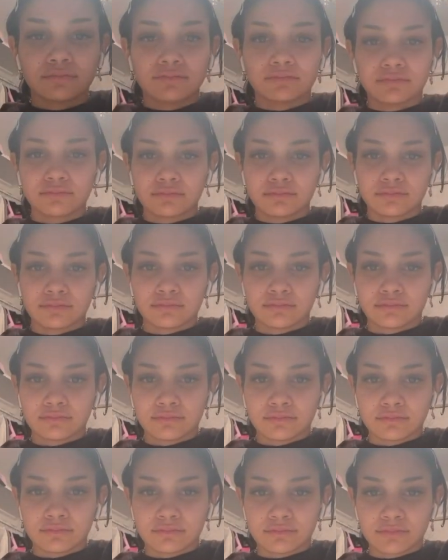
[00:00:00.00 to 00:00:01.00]

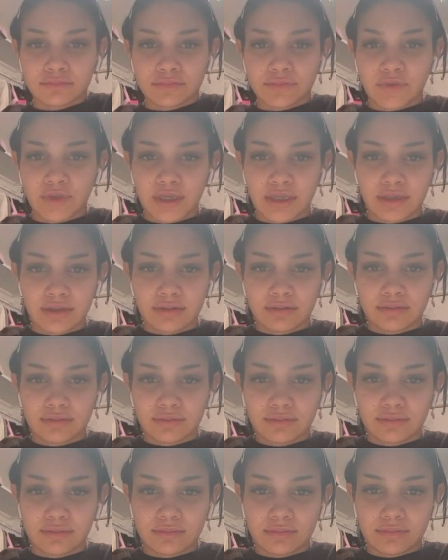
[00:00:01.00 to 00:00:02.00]

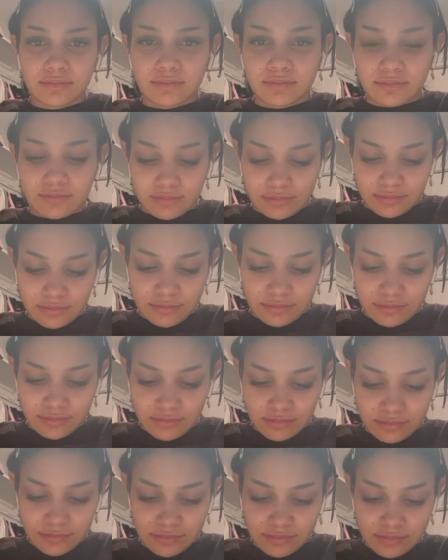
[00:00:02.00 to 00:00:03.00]

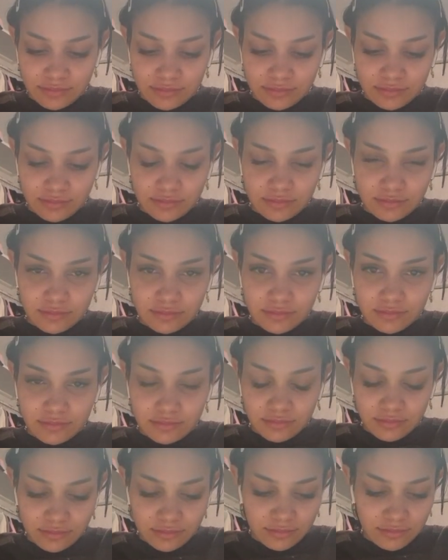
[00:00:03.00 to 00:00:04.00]

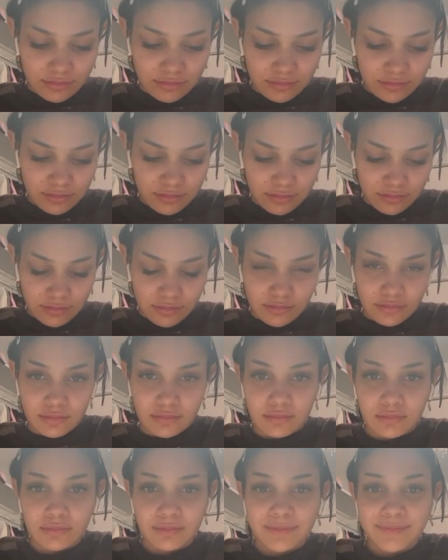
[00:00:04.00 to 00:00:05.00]

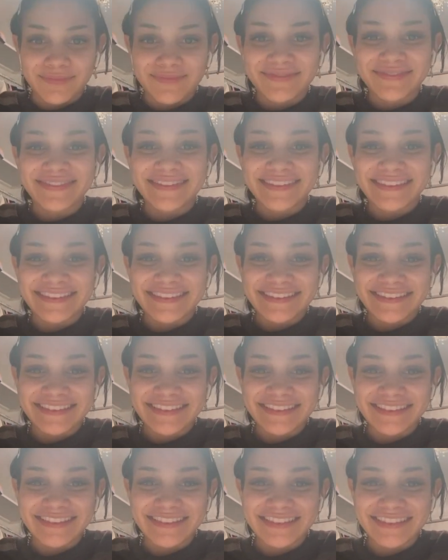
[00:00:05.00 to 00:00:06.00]

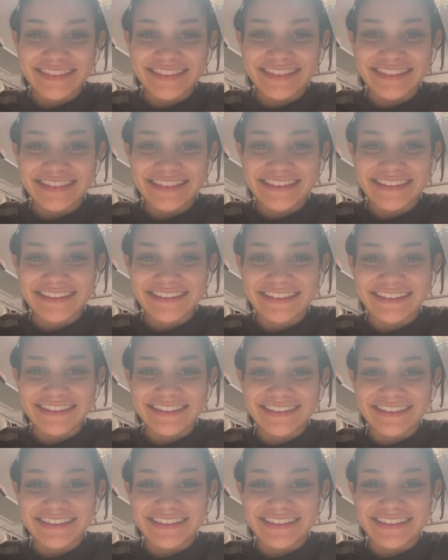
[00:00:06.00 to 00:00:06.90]
(silence)